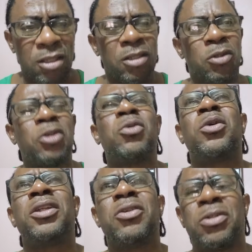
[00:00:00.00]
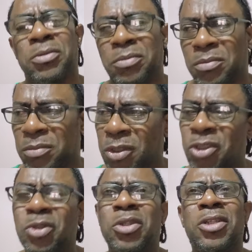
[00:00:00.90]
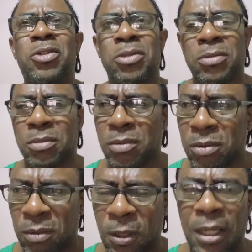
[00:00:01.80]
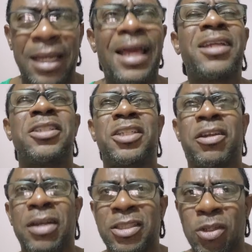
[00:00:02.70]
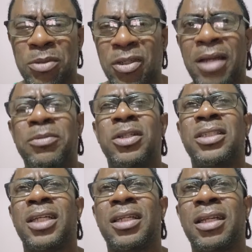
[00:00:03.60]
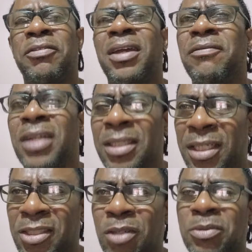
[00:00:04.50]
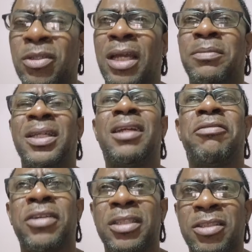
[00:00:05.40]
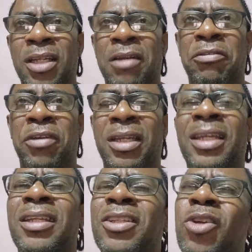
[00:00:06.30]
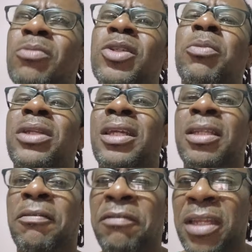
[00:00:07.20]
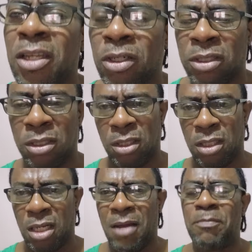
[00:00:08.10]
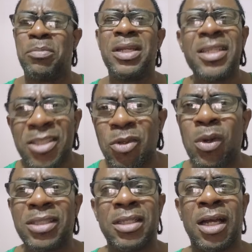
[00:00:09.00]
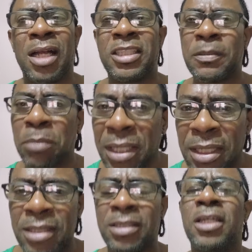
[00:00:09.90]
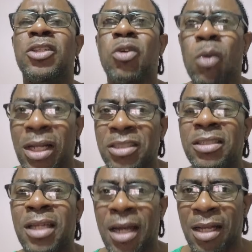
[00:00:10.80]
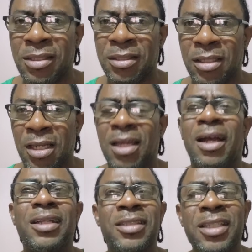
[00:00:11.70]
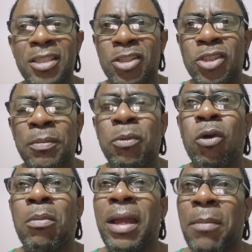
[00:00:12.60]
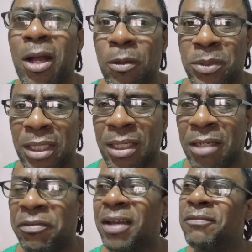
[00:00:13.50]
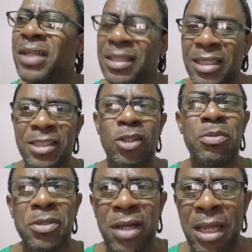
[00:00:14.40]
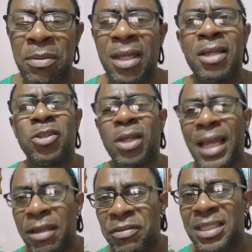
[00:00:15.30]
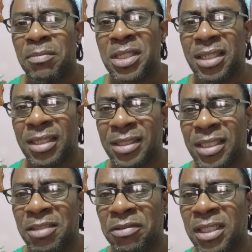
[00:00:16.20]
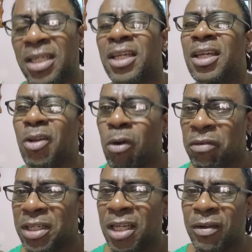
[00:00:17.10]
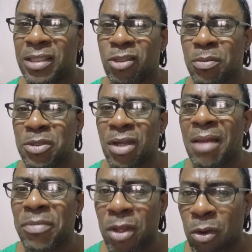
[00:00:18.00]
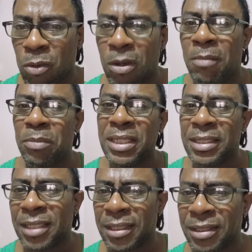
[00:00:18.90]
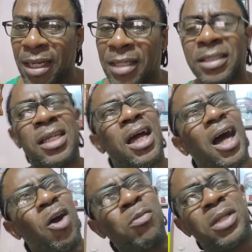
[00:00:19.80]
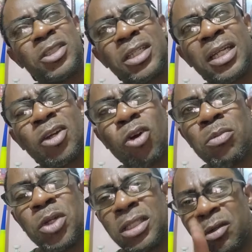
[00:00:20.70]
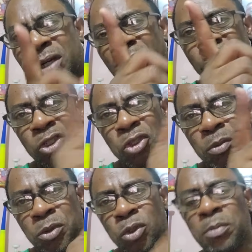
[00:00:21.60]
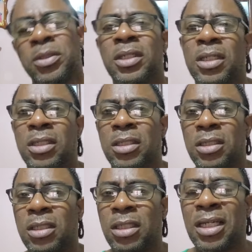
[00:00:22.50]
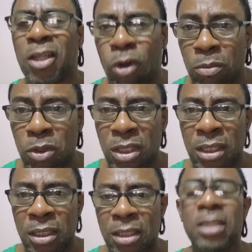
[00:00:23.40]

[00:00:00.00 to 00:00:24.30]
When you know what to do, just do the do. Like, share and subscribe to the channel if you have not yet subscribed. Tell a friend to tell a friend. Hit the thumbs up when you hit the video. And please to watch the ads. Please to watch the ads. Continue to support my backup channel. If you have not yet subscribed to Life is a Mission TV, go over there and subscribe now. Please and thanks. And up the side of the community, when you go to shoop, in the community,